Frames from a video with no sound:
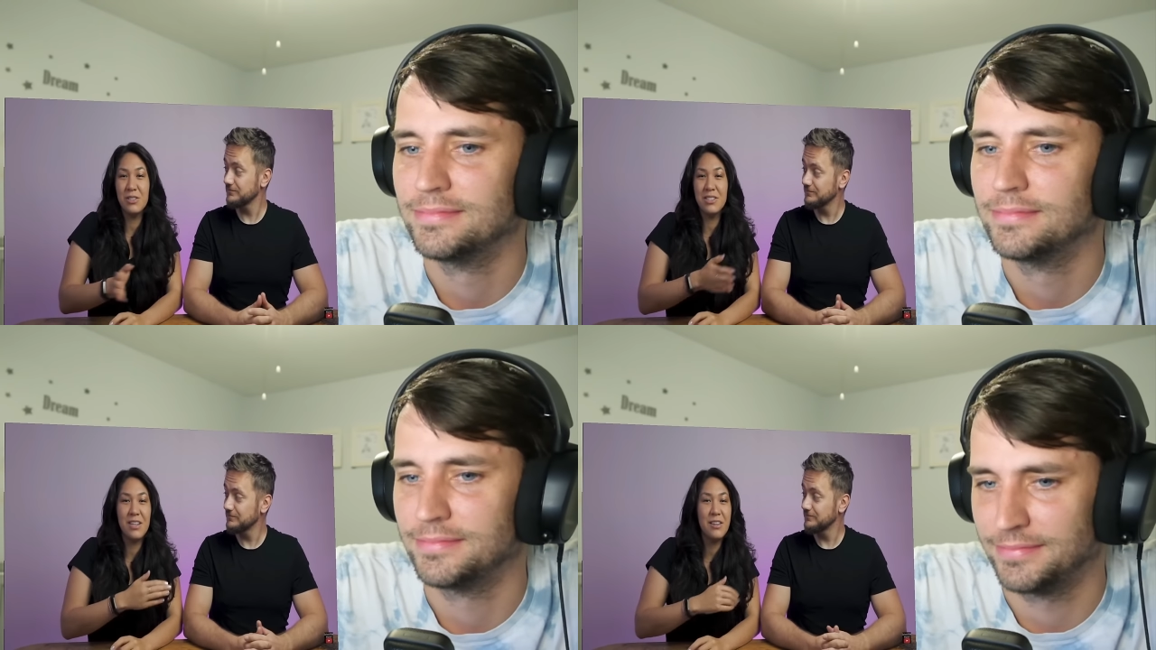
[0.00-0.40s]

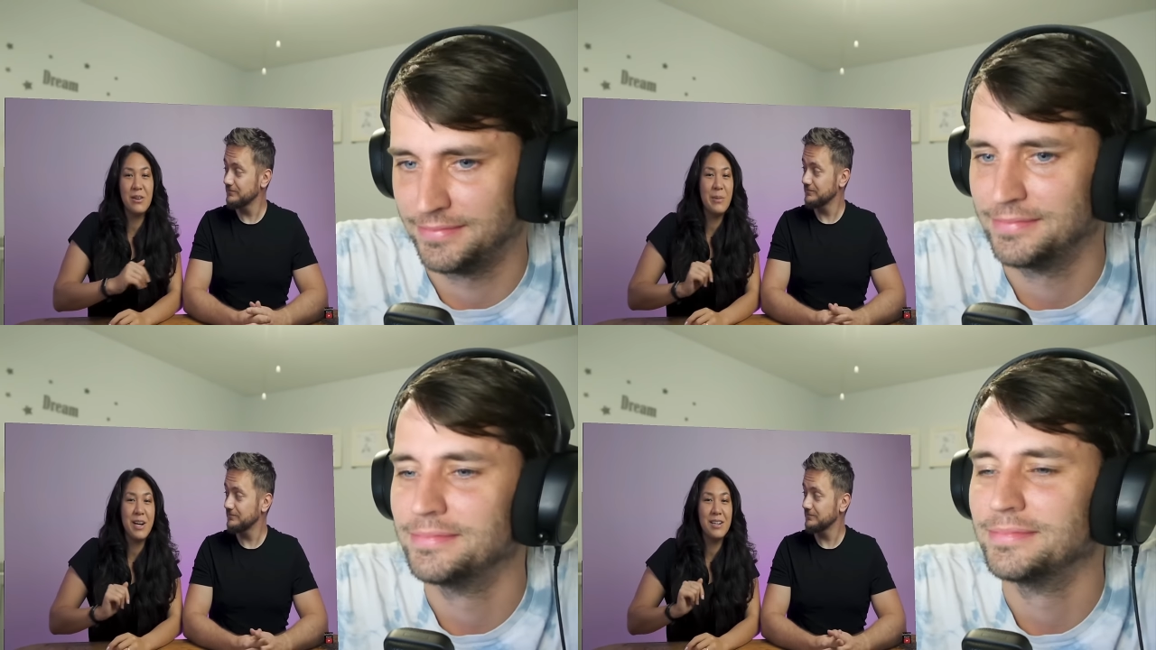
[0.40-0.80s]
Speaker 1: old Southern
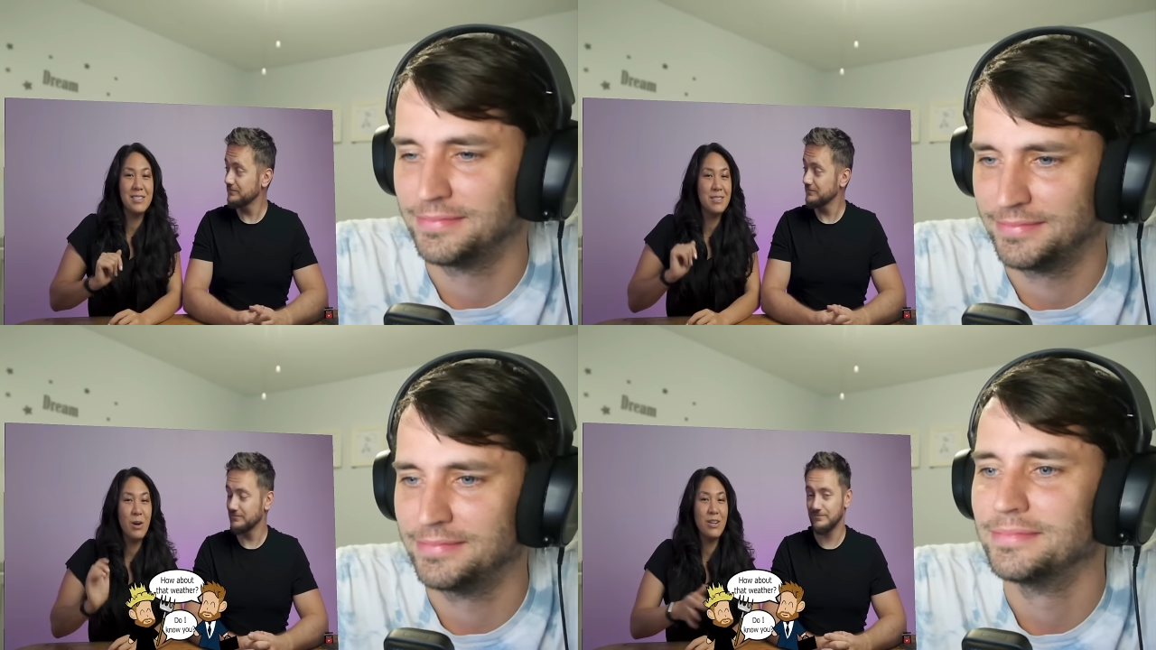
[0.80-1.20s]
American
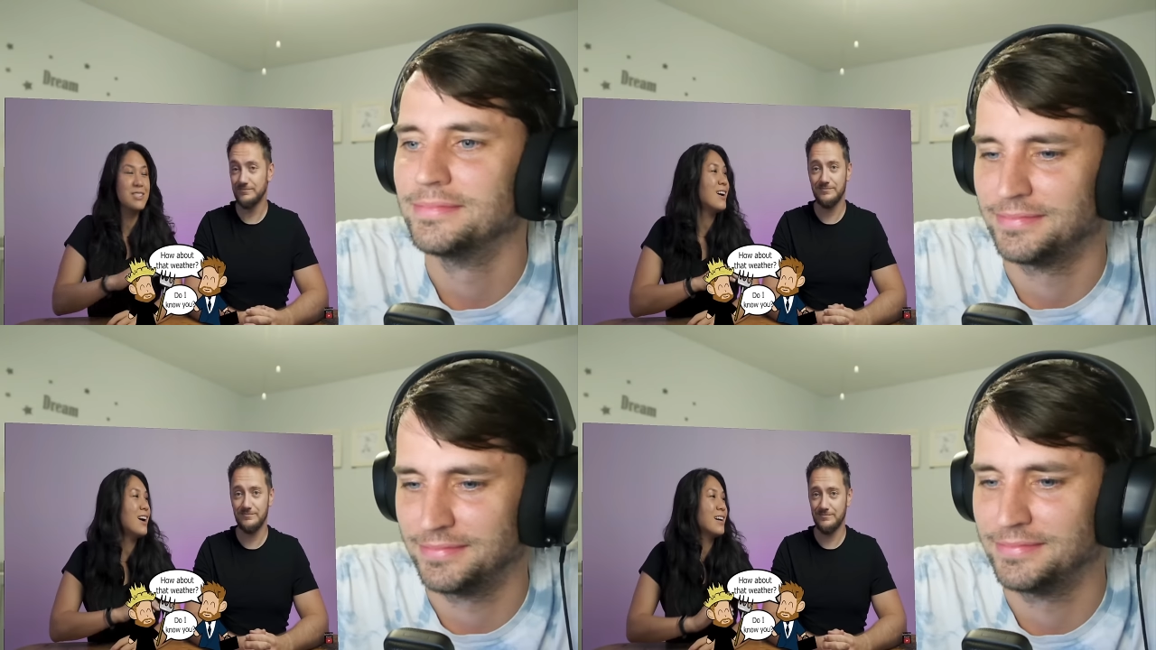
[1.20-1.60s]
small
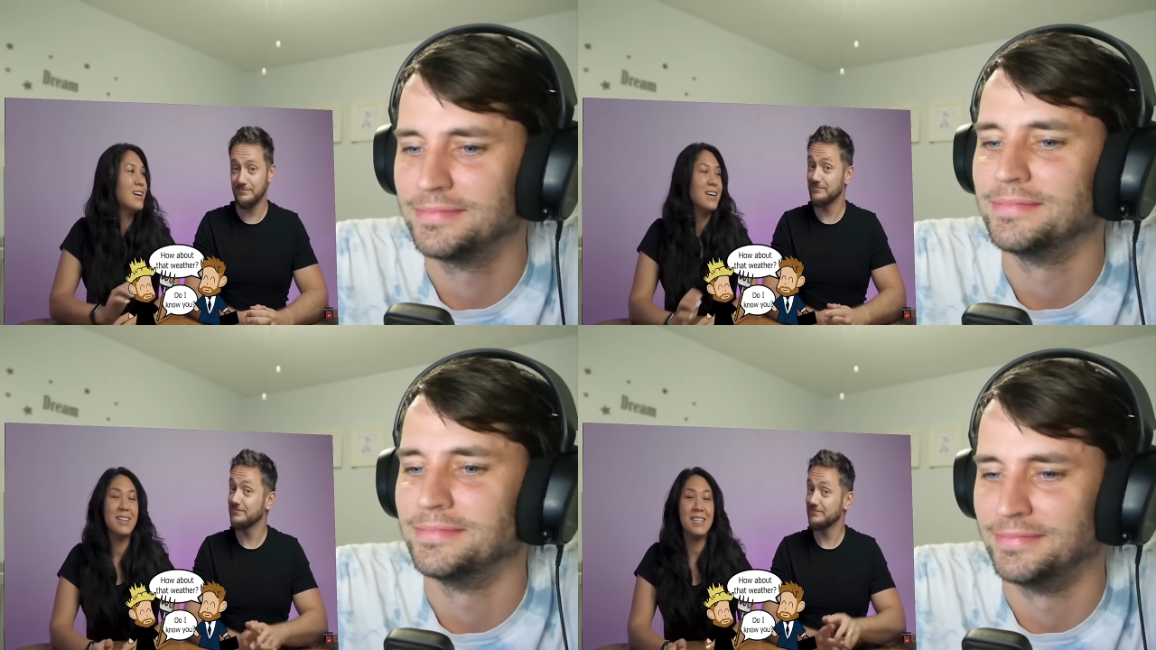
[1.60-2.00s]
talk,
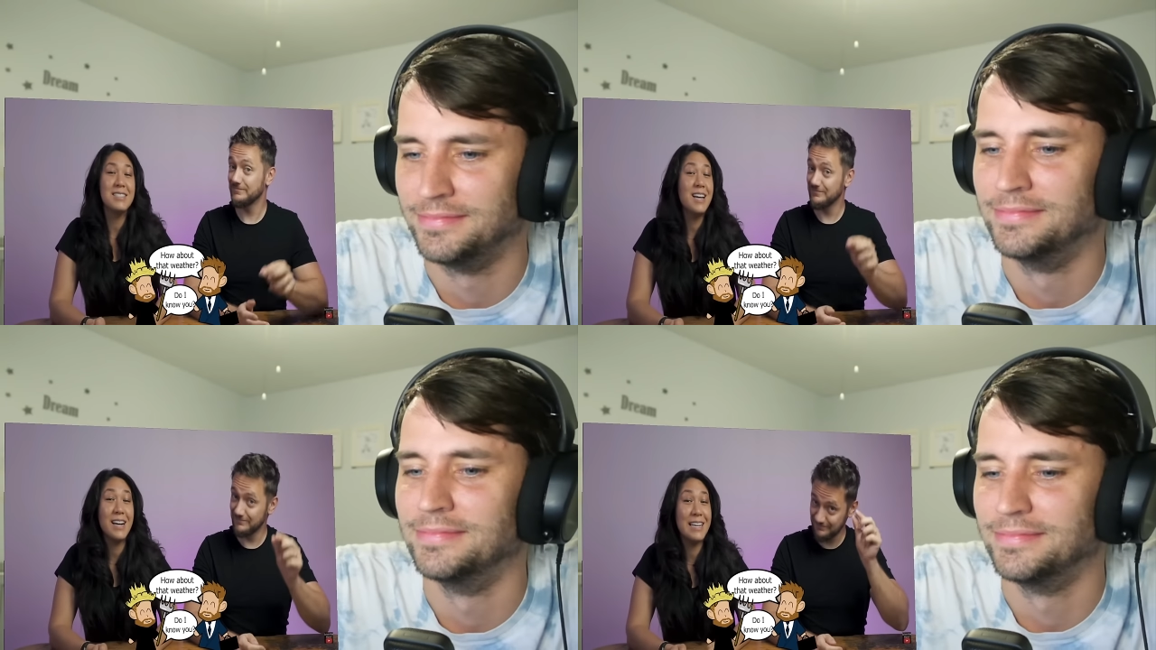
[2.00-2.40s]
that's mm -hmm.
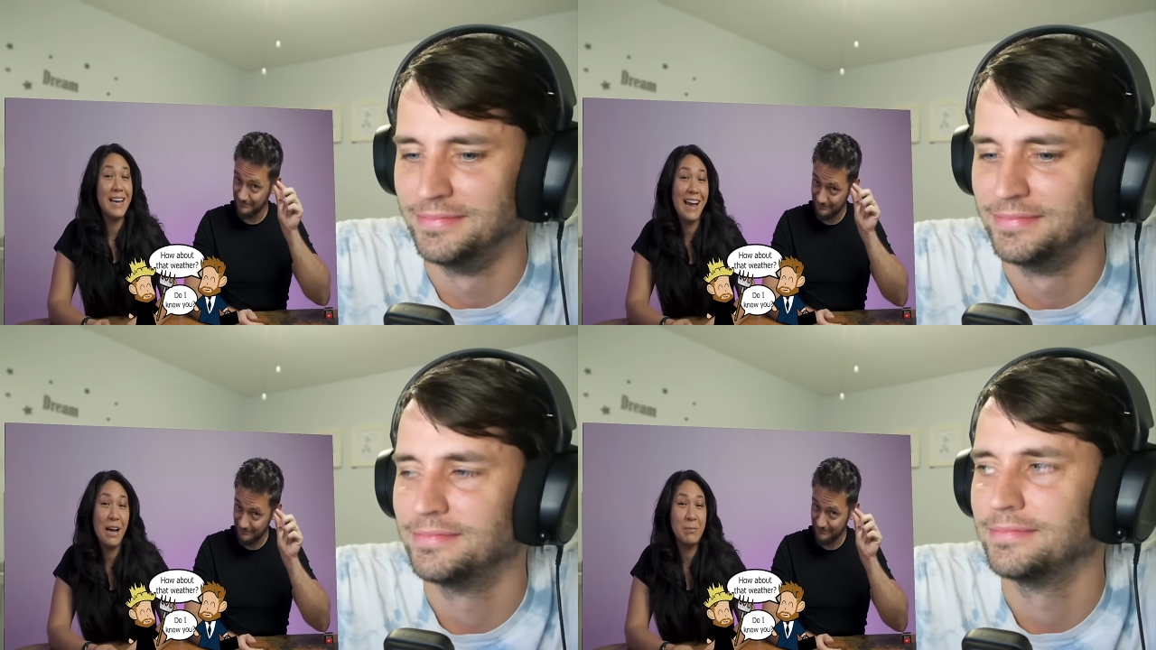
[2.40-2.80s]
not mm-hmm. gonna
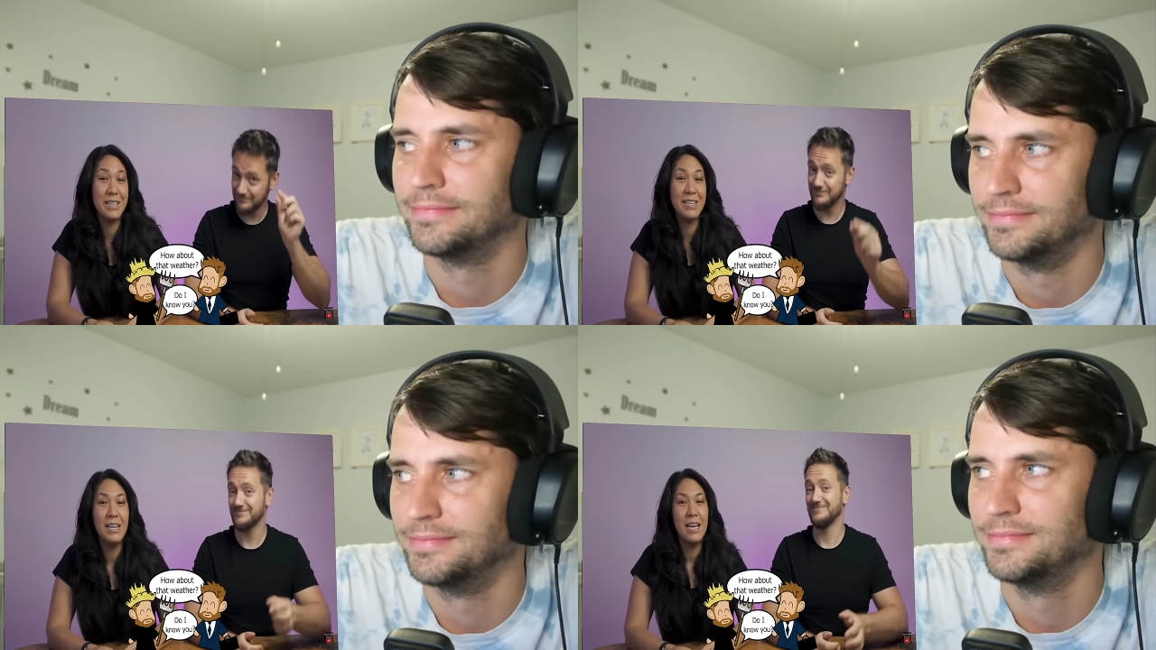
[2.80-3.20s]

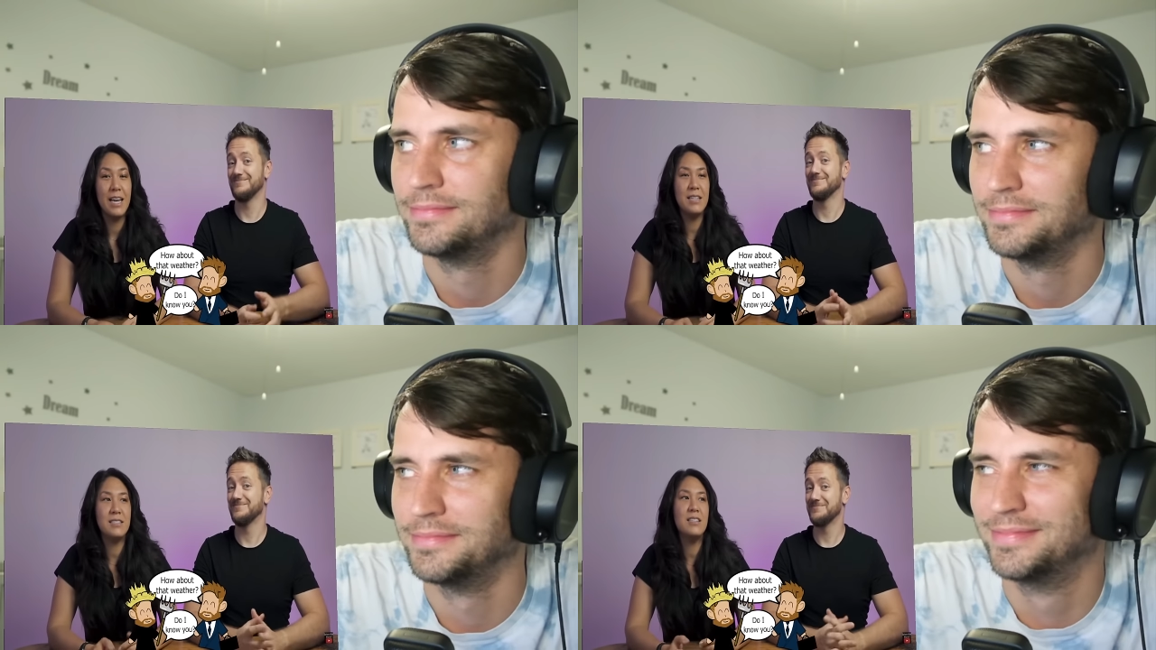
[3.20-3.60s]
happen.
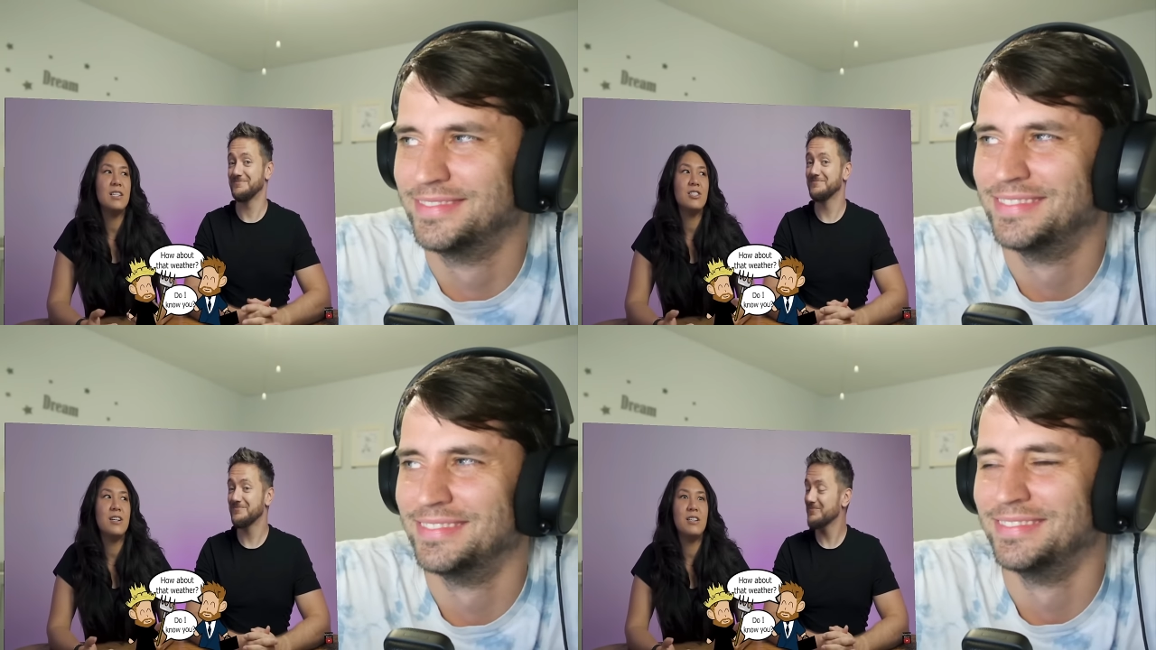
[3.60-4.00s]
And it's not
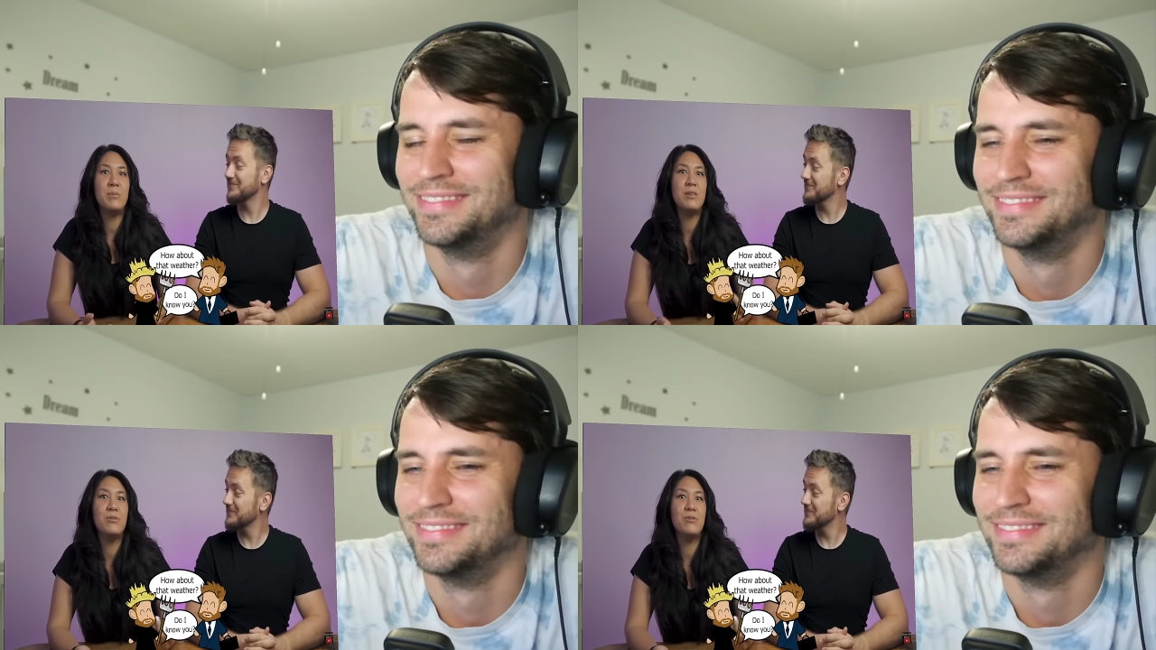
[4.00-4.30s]
trying to be